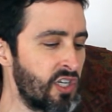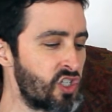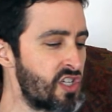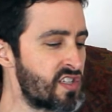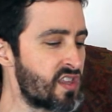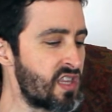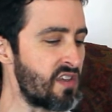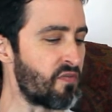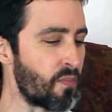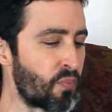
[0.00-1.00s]
She's a
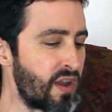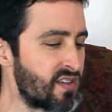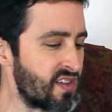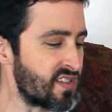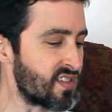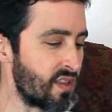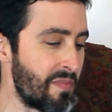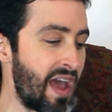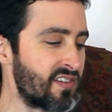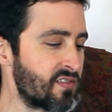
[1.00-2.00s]
thief apprenticed to the
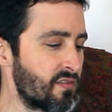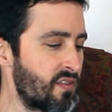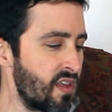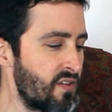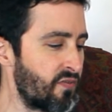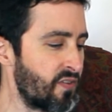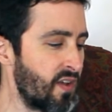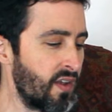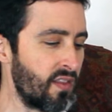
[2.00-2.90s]
master thief,